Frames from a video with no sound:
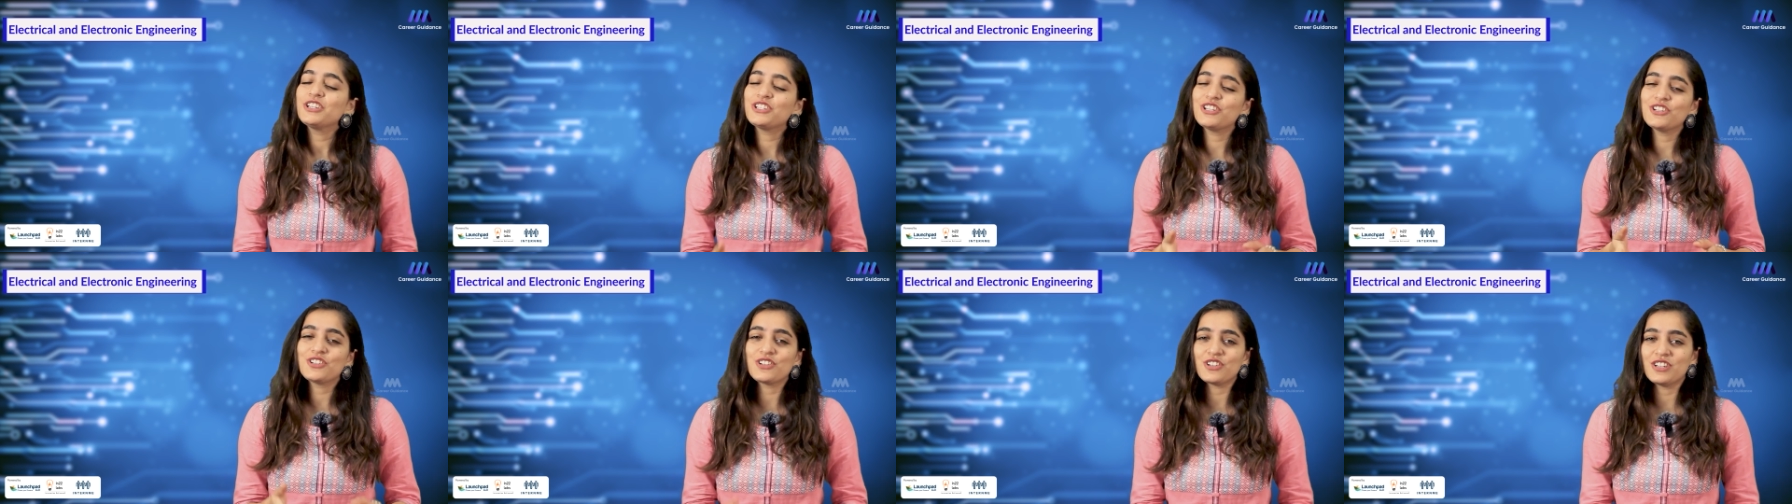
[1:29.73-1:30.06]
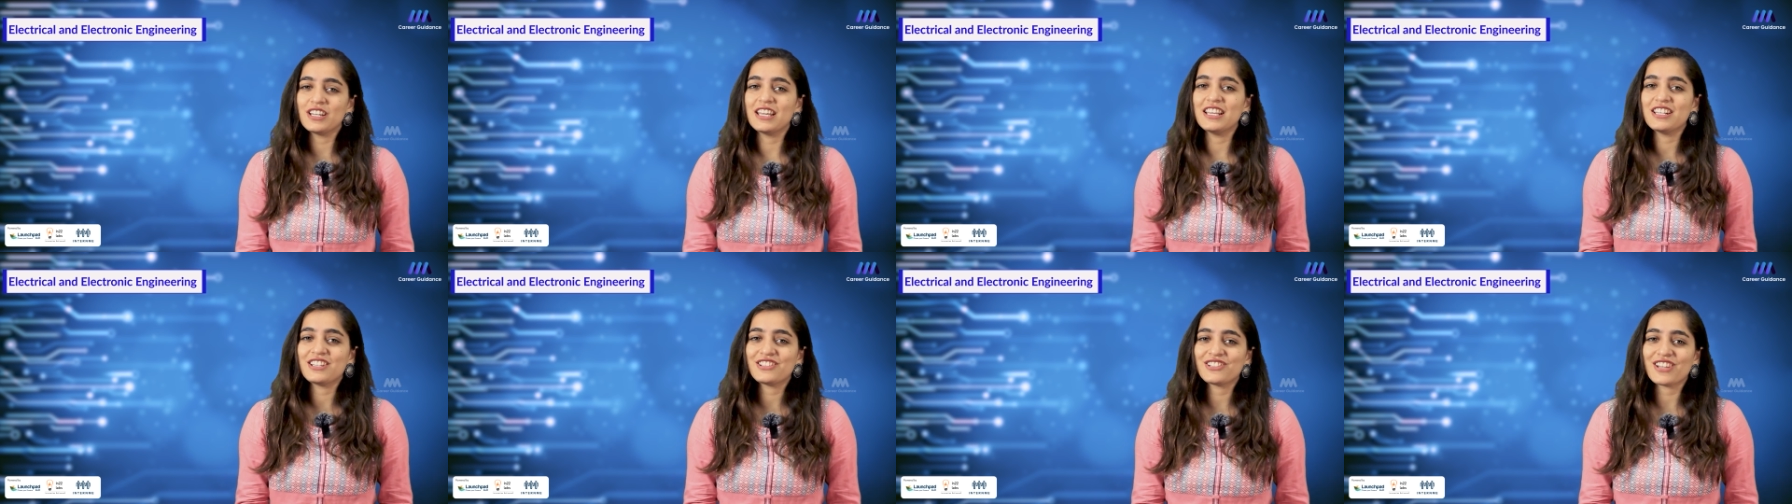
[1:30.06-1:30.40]
to
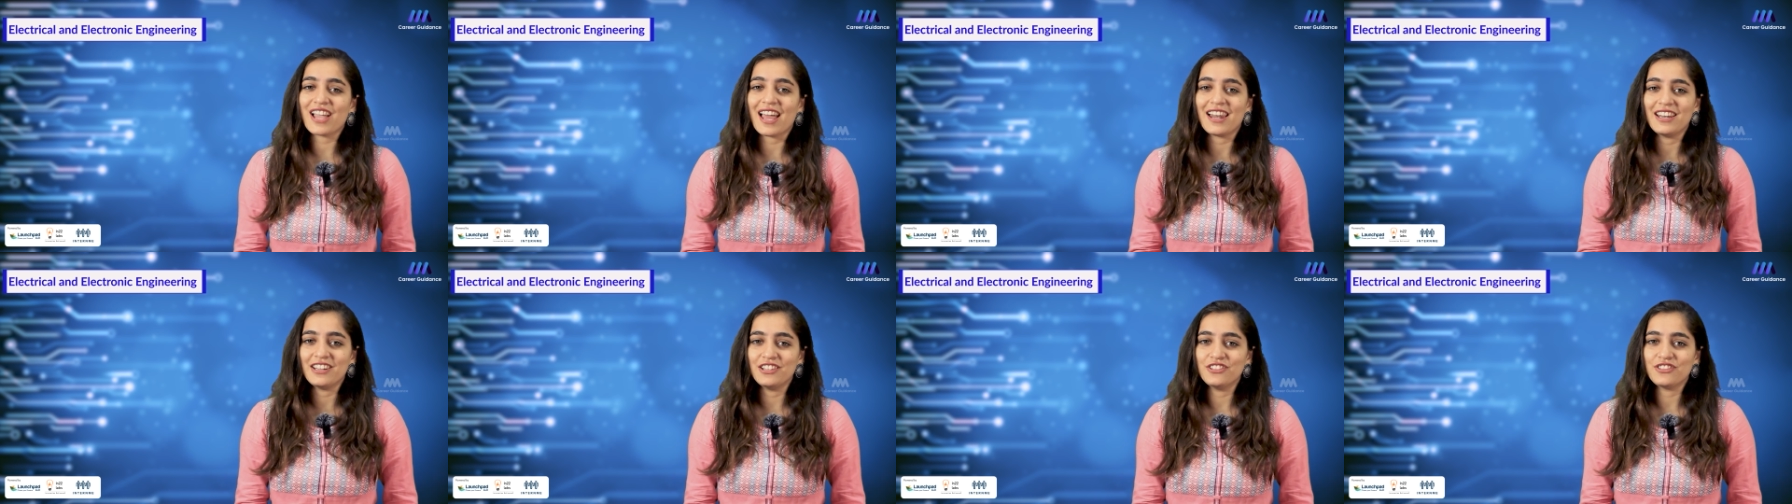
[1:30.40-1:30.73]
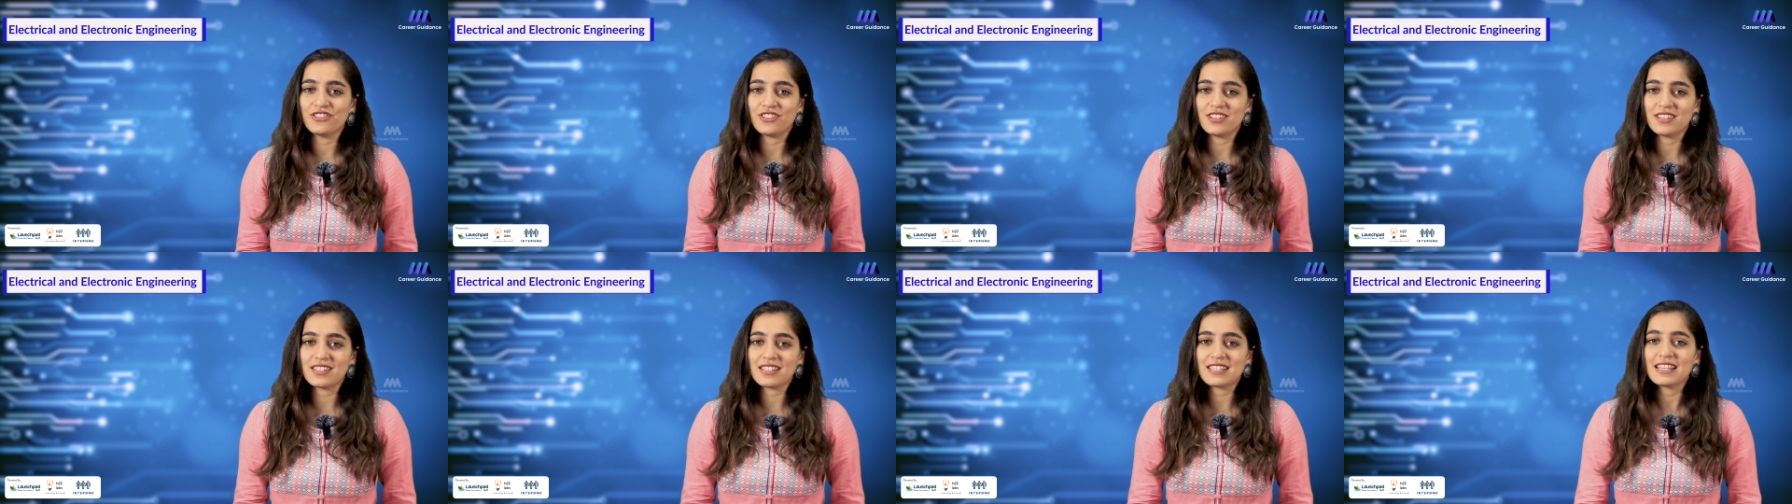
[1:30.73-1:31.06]
today's
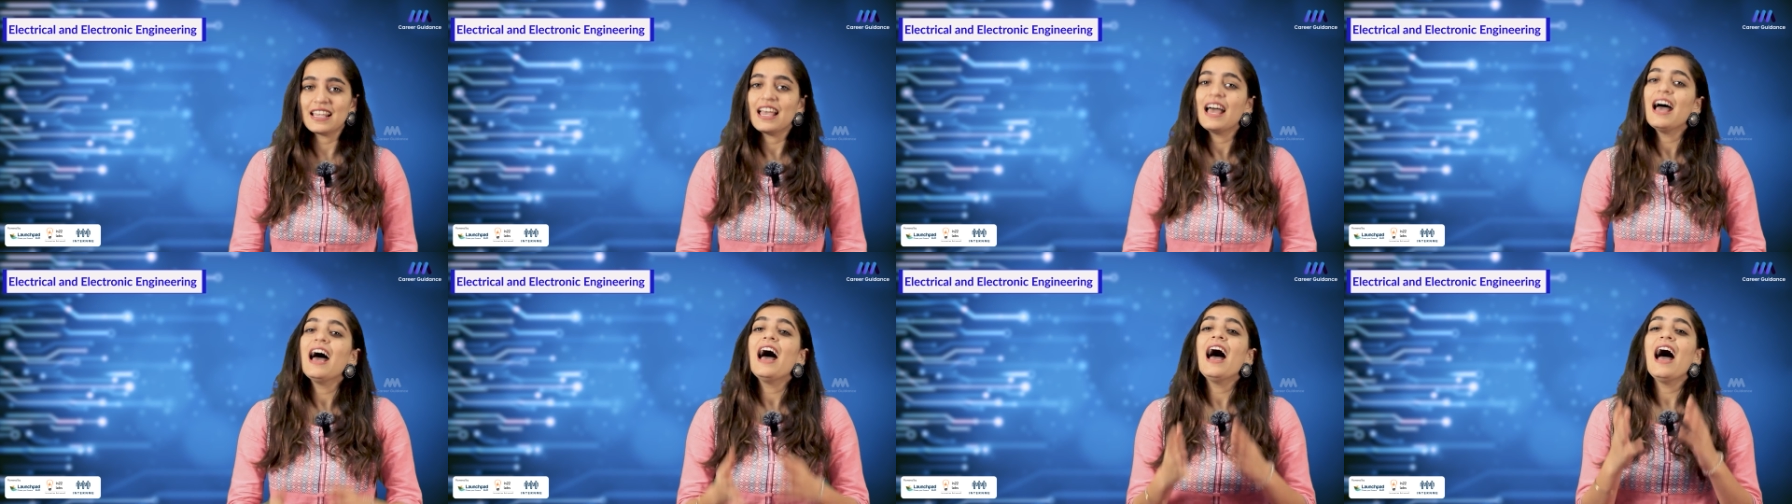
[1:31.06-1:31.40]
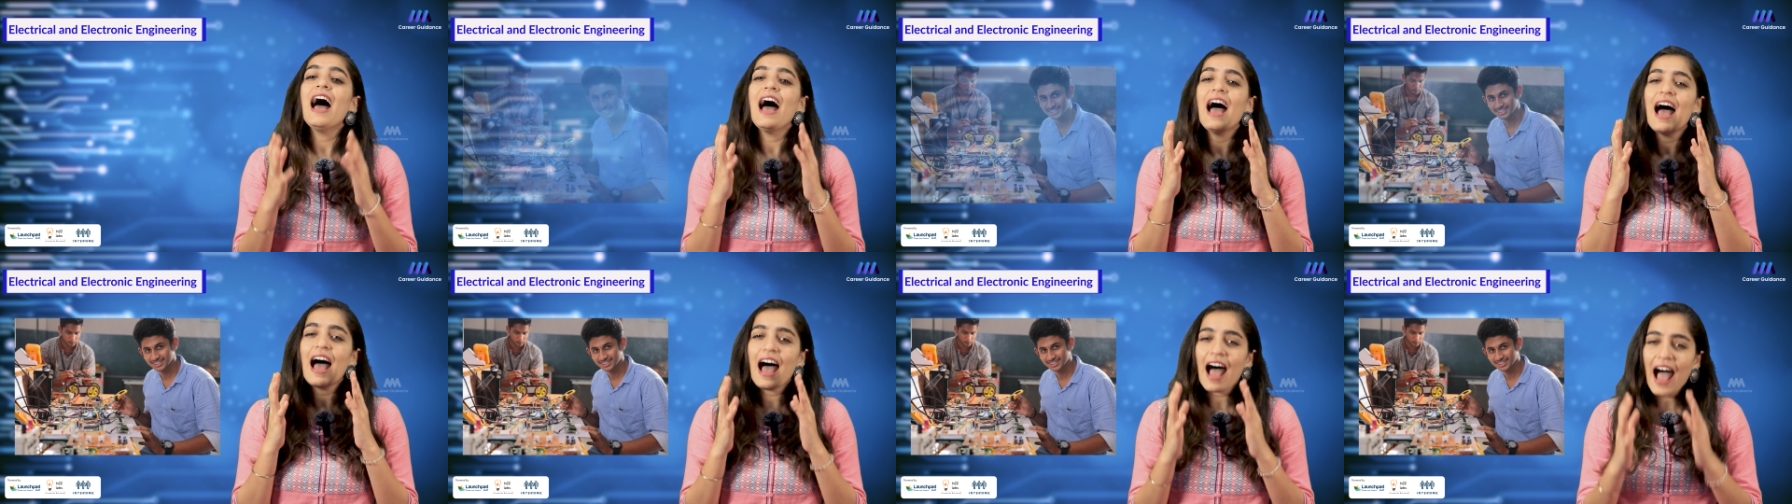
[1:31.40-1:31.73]
challenges.
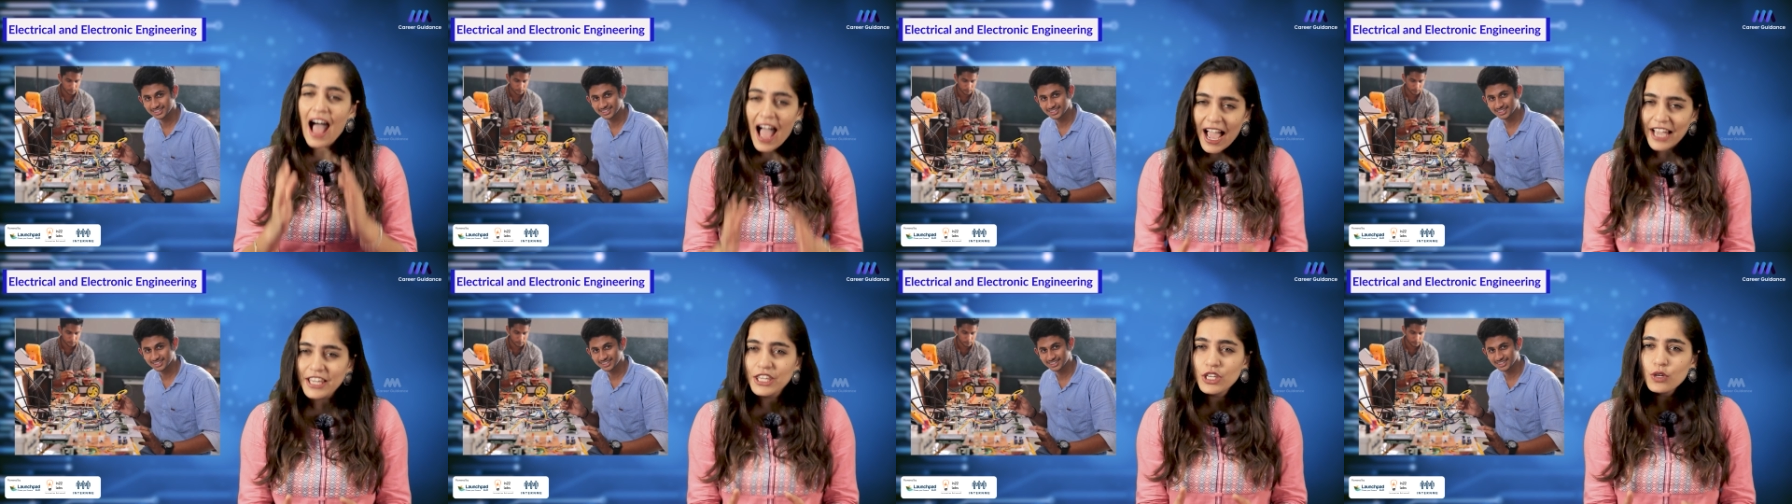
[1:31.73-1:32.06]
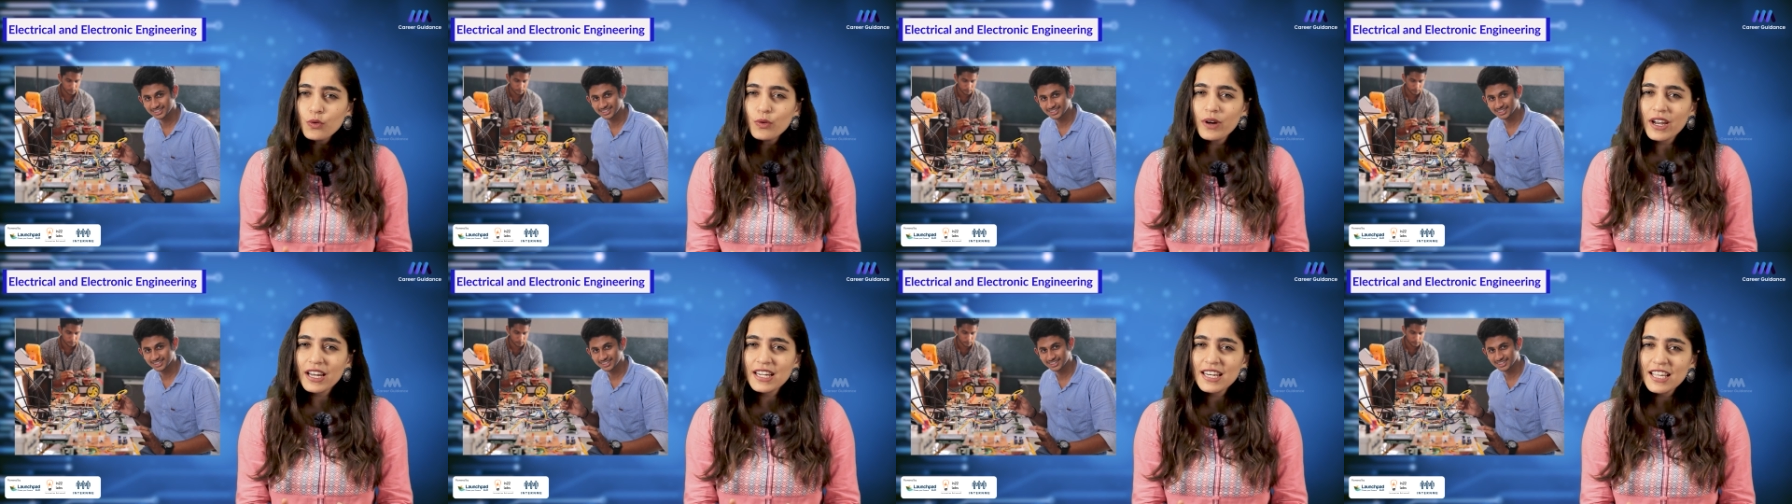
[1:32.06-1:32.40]
Are
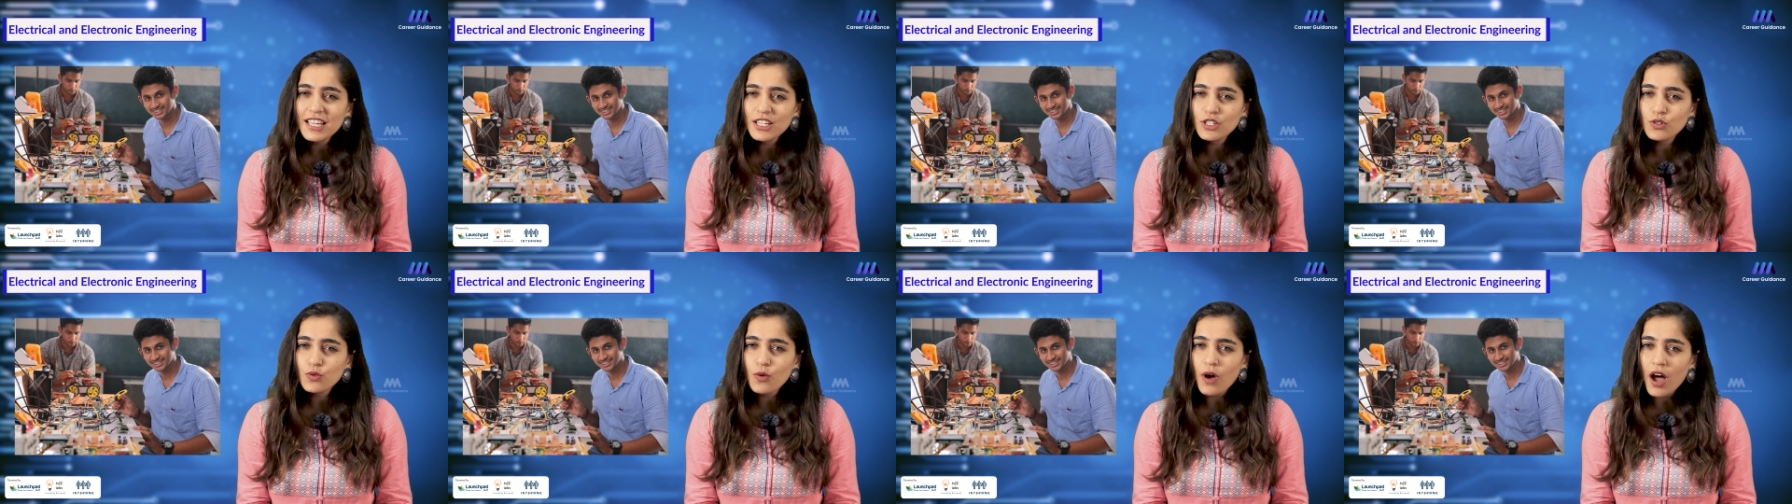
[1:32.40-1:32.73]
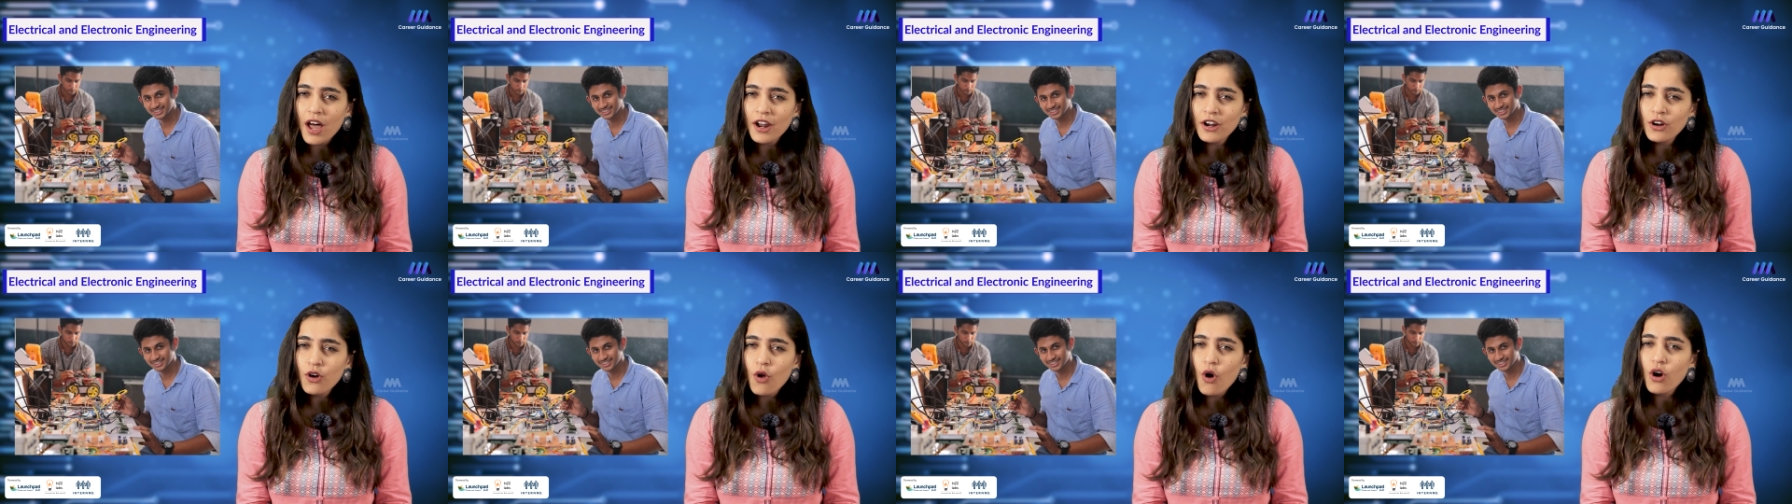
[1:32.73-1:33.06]
you ready to
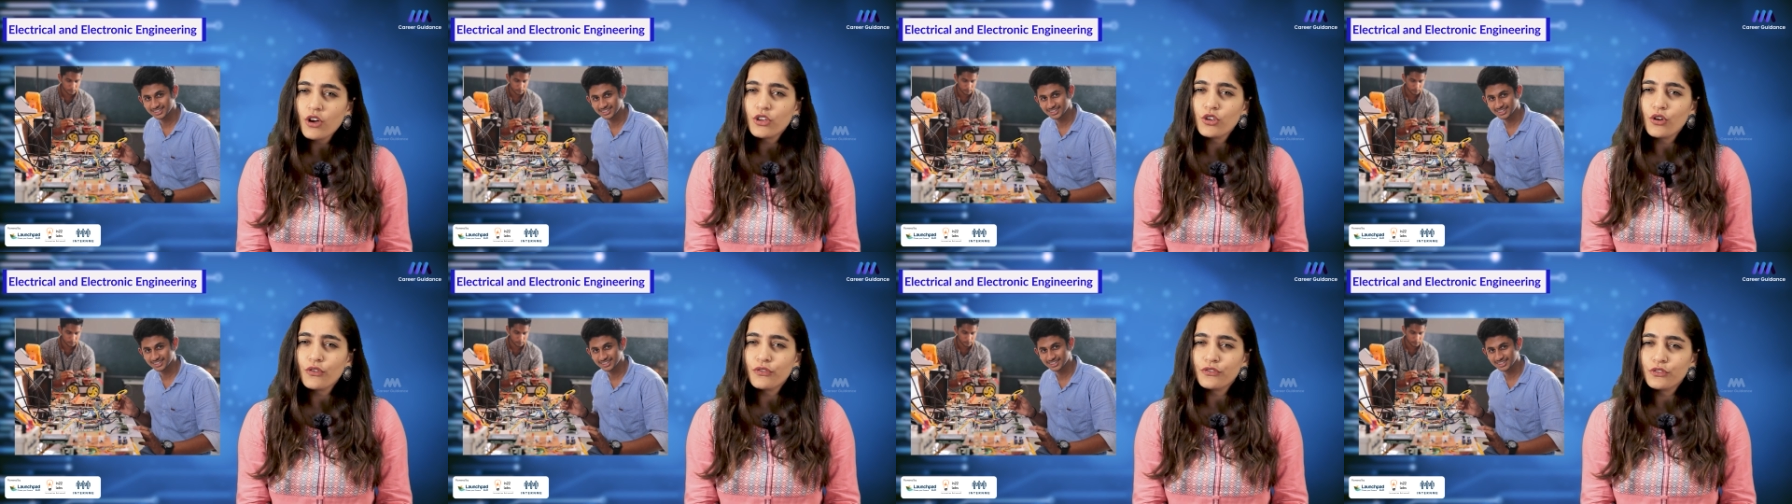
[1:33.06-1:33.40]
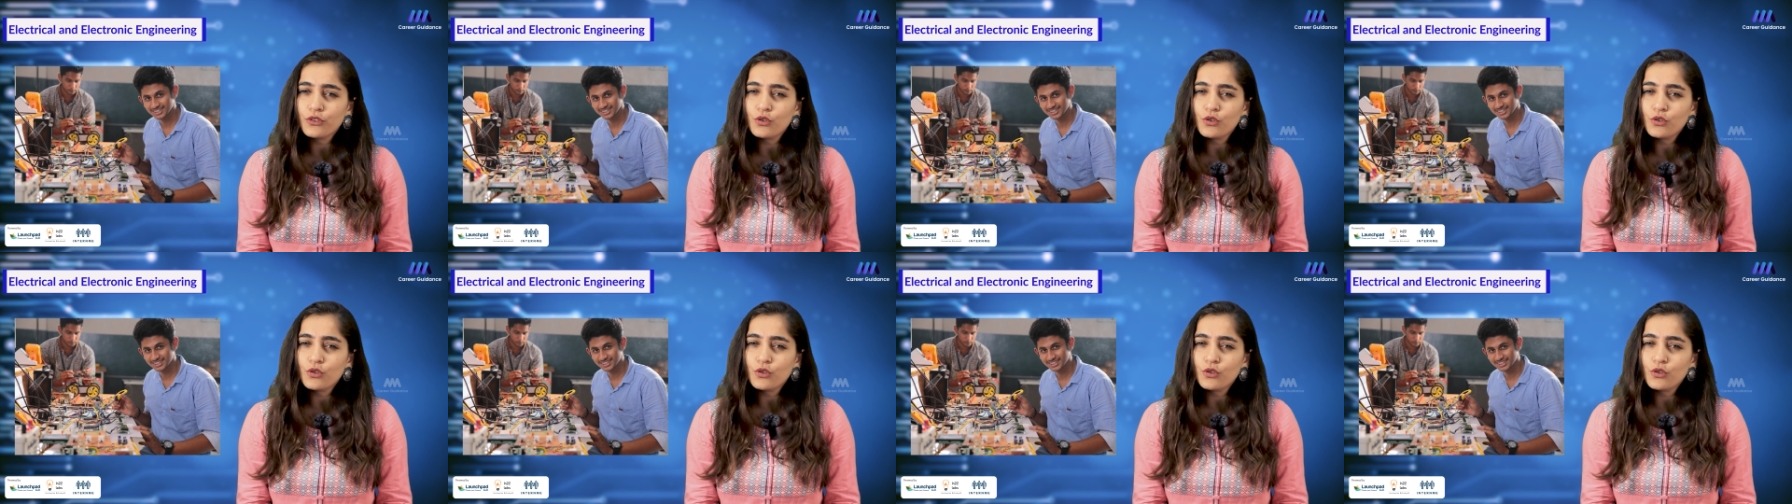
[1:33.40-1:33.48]
unlock your